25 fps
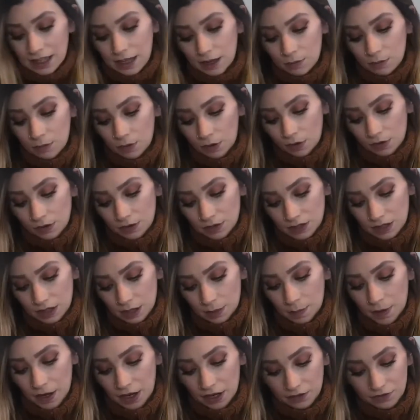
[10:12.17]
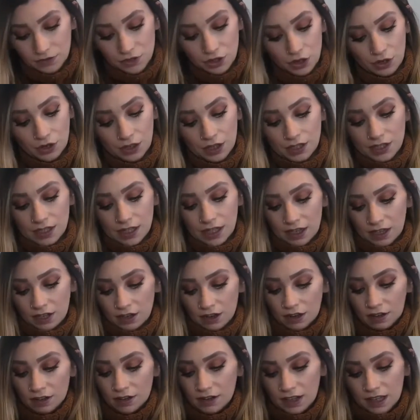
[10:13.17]
was a pair of joggers that I
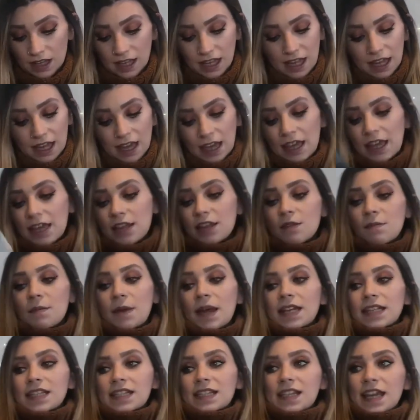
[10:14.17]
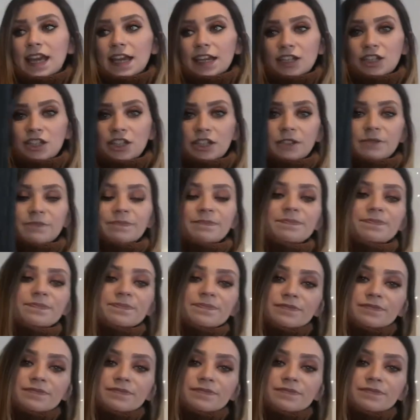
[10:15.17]
got in the men's section